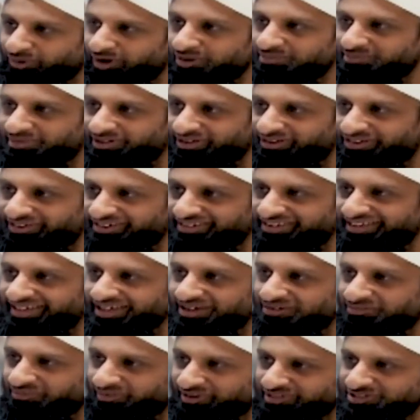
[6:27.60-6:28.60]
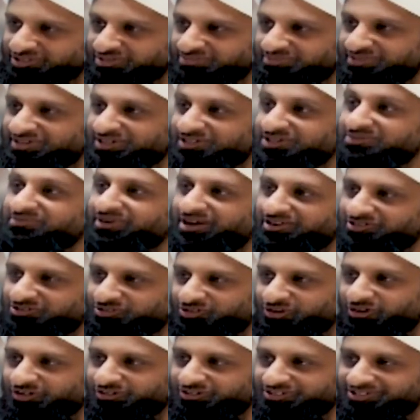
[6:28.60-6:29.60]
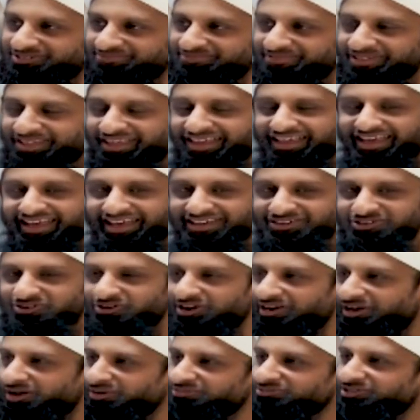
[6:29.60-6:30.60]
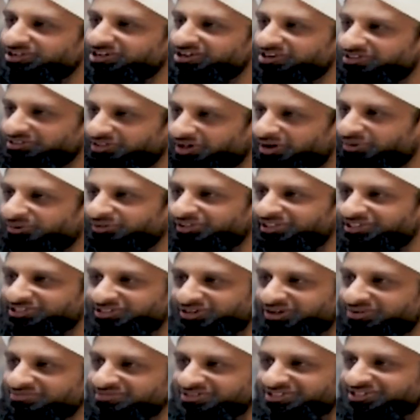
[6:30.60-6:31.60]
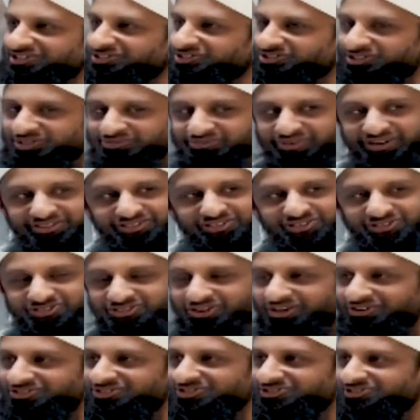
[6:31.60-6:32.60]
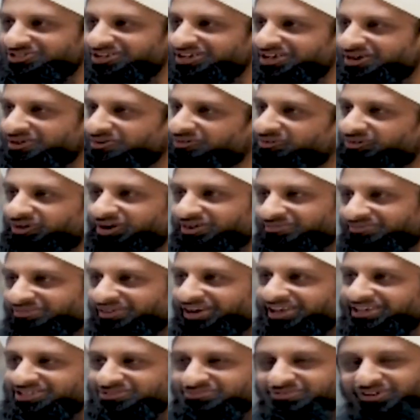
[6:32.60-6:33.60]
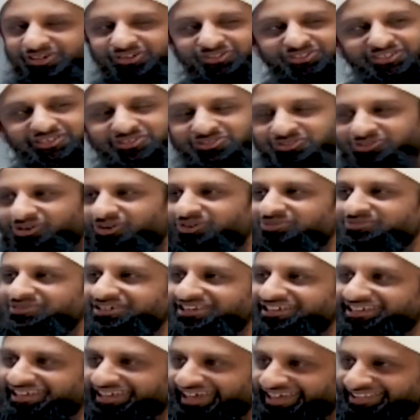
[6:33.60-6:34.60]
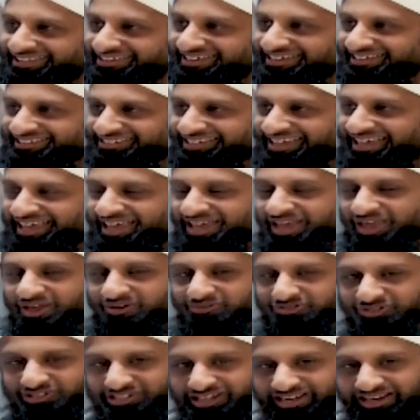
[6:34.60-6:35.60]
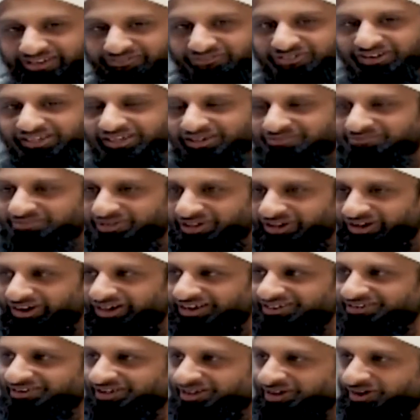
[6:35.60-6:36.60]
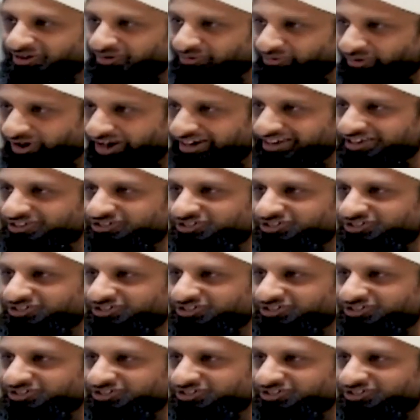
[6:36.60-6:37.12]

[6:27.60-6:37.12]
one bayan one speech about drugs. And you know, Alhamdulillah, Dawat Islam is Ishtabat, it's not just one place because there's so many gatherings. He was delivering a bayan one